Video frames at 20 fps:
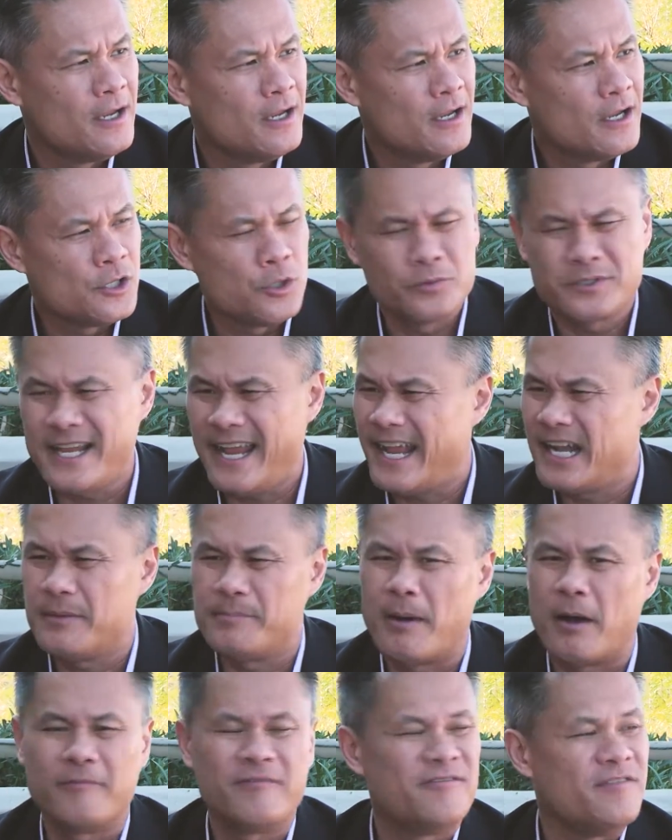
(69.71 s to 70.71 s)
Okay. Usually and
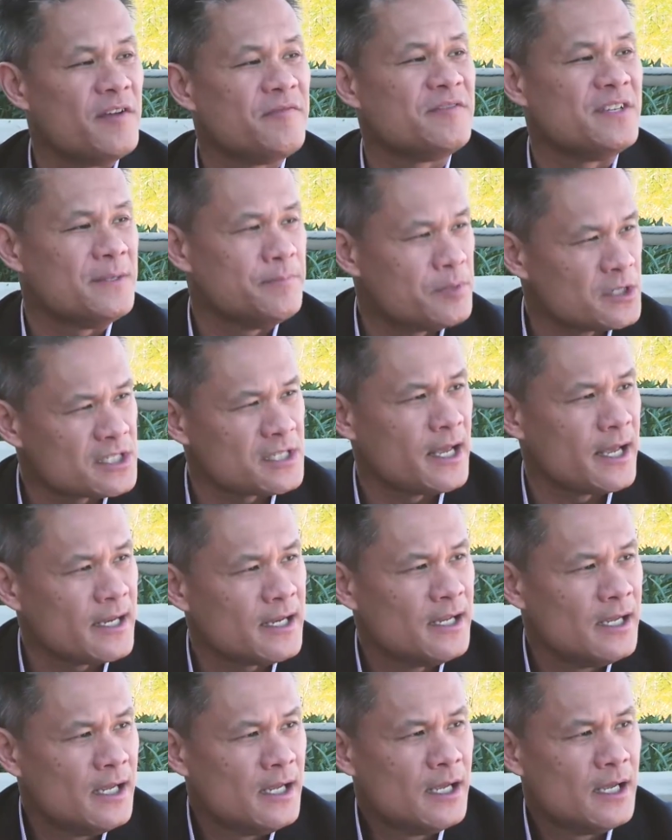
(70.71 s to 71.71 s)
about 15
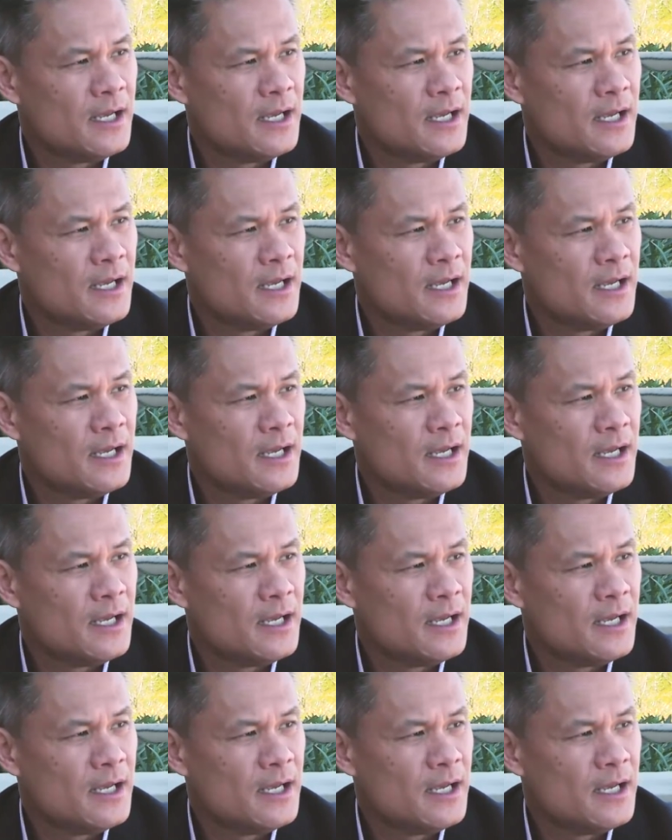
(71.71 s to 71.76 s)
percent.